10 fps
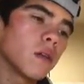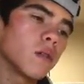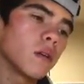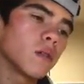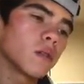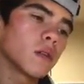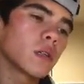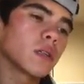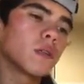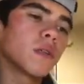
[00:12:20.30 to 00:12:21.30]
Resource
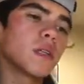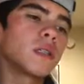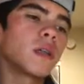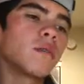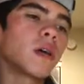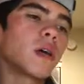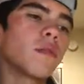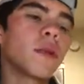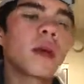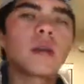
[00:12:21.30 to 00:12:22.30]
Conservation and
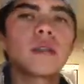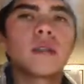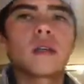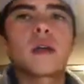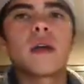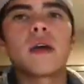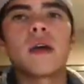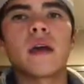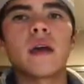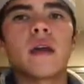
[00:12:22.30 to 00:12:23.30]
Recovery Act.
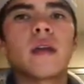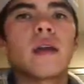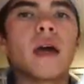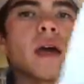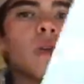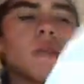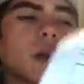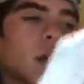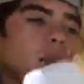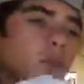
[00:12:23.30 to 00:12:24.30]
And now
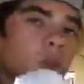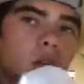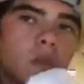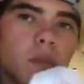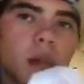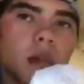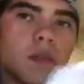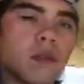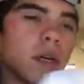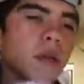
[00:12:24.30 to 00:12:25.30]
that I'm looking back
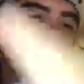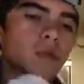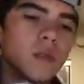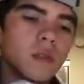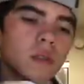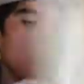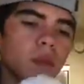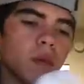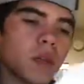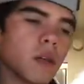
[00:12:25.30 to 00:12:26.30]
through my notes in
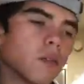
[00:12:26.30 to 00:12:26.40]
the manila